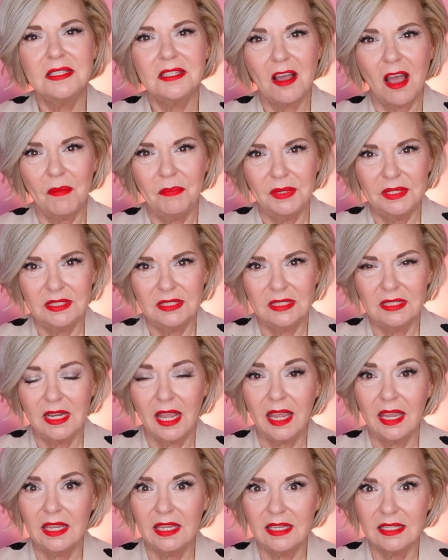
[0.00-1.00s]
the topic
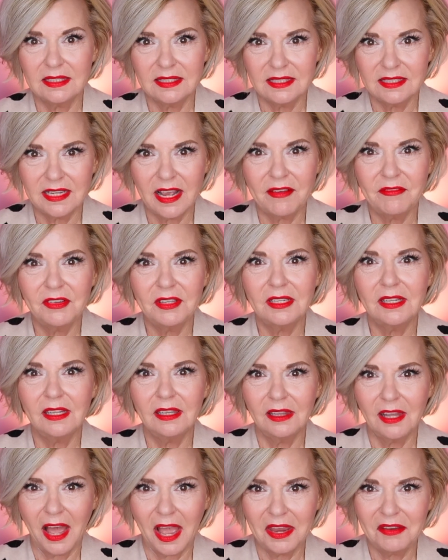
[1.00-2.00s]
today is seven
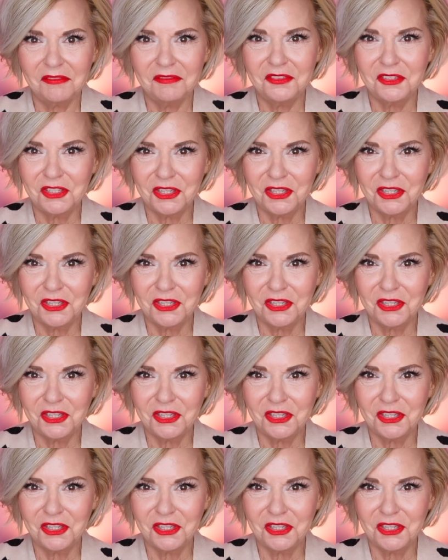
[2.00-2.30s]
life